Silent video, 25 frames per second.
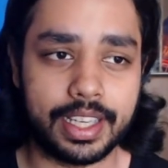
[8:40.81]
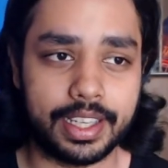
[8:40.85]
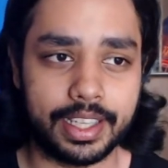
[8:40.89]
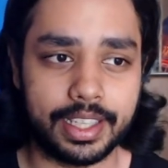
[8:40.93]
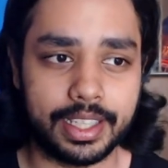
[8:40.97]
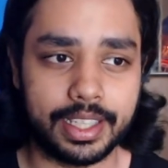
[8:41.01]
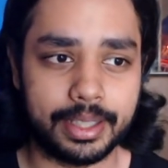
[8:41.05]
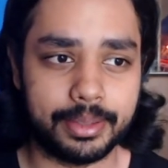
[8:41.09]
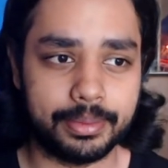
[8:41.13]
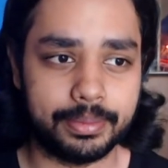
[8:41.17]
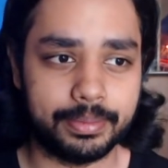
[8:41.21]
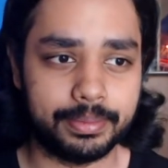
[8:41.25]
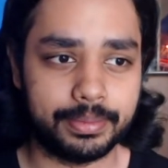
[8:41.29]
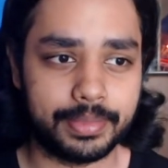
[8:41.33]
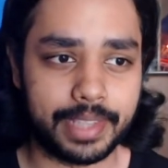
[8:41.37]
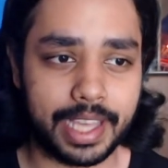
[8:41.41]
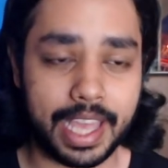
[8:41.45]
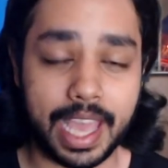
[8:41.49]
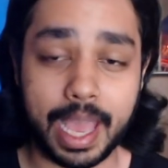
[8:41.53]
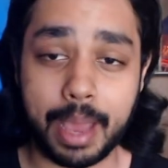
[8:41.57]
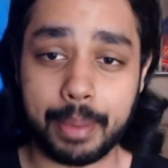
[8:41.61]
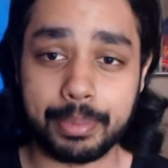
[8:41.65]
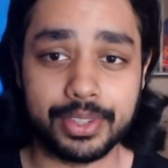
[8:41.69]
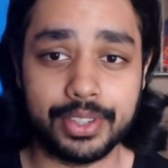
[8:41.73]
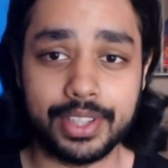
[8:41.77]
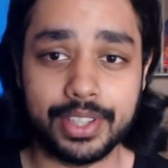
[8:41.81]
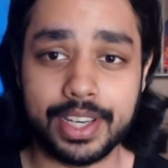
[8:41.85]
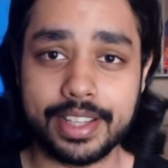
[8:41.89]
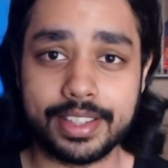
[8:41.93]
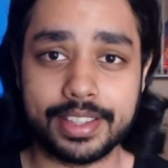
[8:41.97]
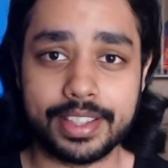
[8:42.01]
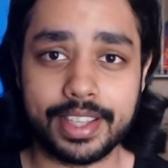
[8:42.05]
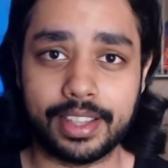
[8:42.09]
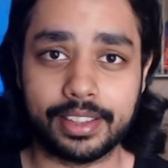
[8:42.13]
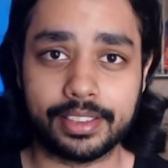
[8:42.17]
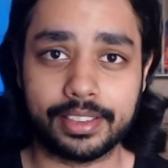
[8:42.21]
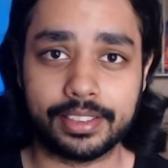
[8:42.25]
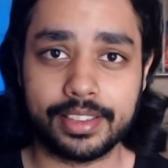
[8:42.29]
Uh, absolutely
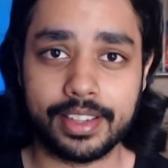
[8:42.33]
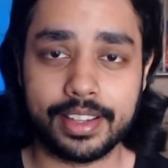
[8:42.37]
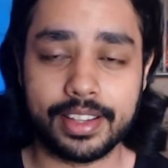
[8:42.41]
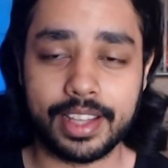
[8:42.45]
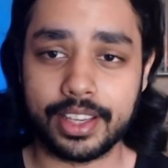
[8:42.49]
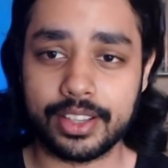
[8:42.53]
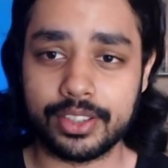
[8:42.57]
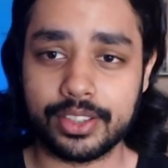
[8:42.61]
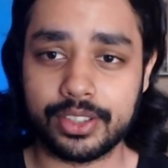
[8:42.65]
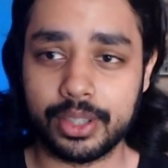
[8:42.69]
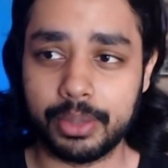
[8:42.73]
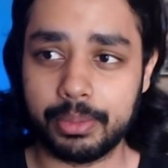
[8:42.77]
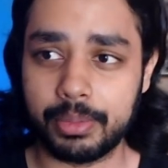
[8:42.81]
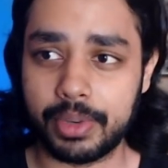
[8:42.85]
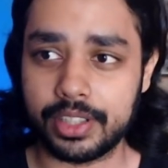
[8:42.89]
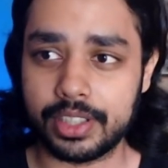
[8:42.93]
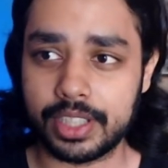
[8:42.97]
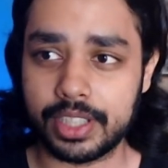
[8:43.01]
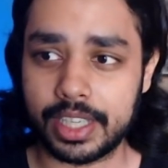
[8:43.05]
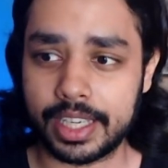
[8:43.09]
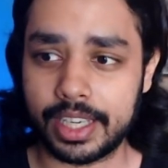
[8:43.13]
insane. Thank you so much.